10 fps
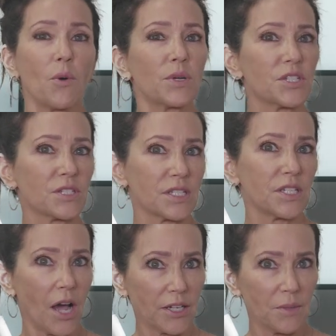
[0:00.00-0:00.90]
which is a
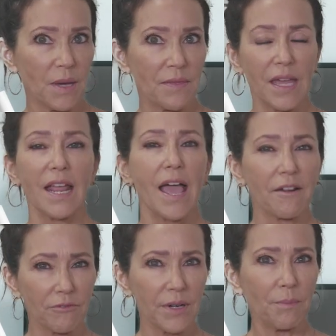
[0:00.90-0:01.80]
document that
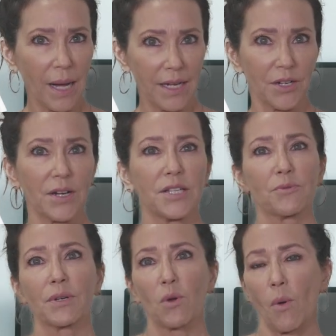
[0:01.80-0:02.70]
every buyer
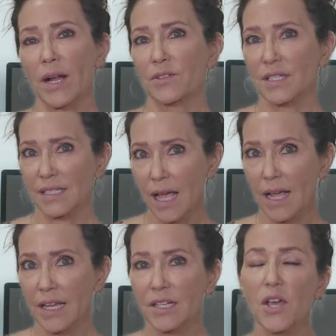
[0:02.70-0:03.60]
is required to
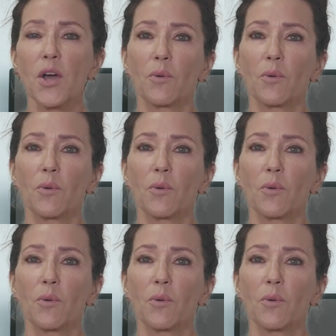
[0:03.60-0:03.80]
sign